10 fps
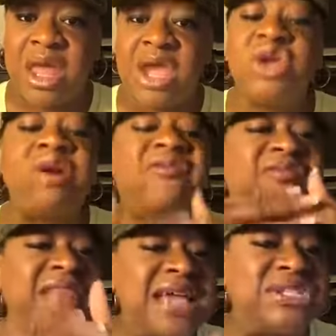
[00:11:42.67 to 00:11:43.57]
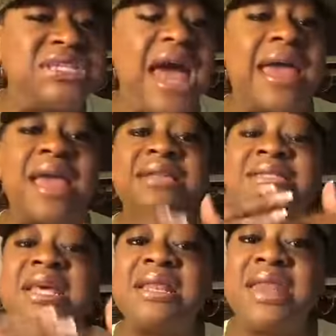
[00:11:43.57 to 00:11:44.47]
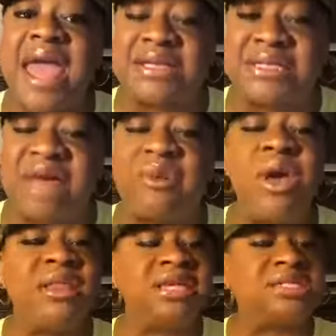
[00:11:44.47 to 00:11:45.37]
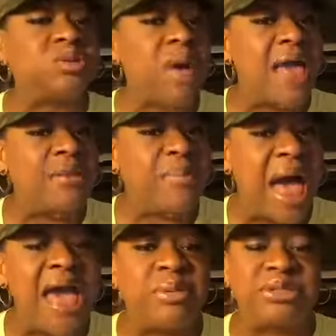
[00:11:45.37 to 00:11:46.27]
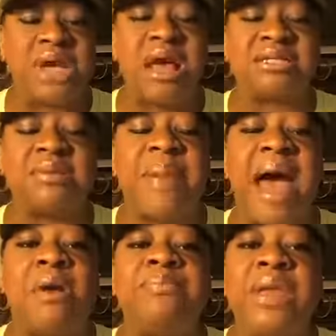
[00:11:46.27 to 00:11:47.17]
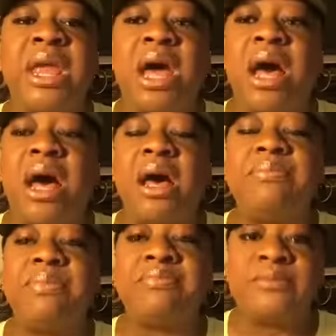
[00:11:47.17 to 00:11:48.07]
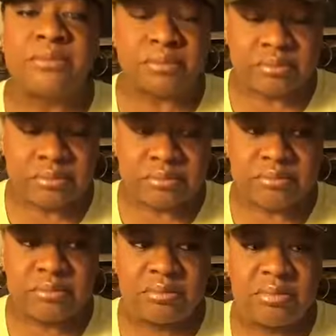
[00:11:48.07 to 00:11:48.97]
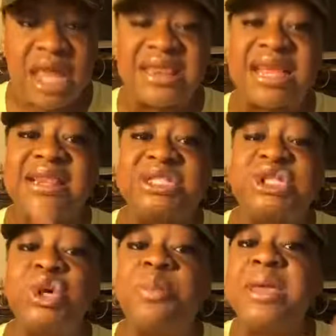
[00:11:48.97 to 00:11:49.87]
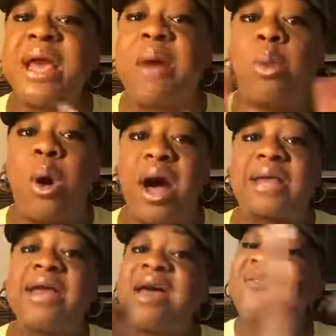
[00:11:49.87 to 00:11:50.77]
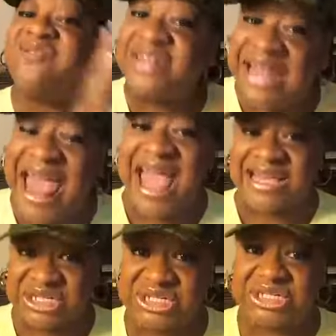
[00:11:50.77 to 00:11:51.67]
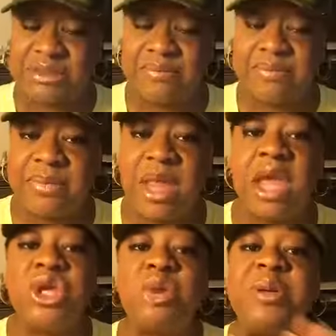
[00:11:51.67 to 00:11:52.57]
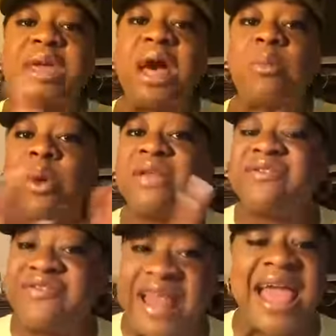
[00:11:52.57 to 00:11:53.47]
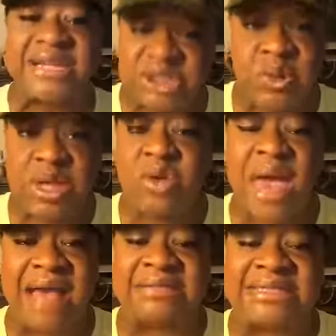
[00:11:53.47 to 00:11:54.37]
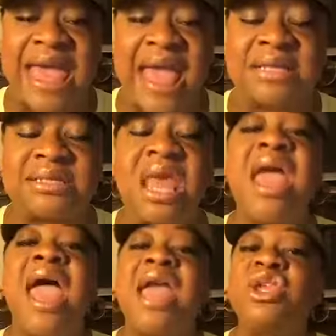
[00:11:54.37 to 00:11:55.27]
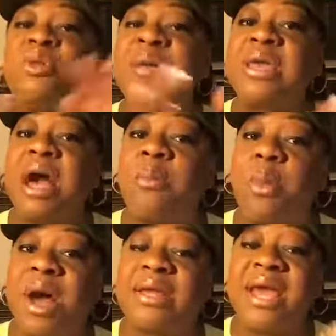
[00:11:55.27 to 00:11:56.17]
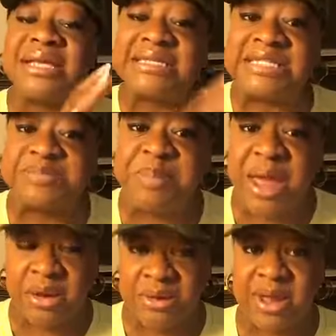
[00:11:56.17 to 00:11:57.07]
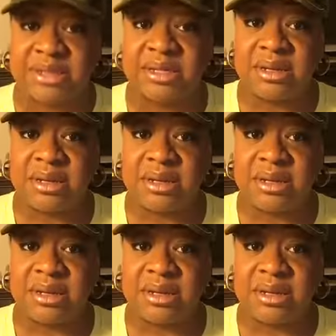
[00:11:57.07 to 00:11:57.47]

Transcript: Your flesh tie is the next level. This is why the Bible talks about uh, that the two become one flesh. You become one flesh when you have sex, and you become one spirit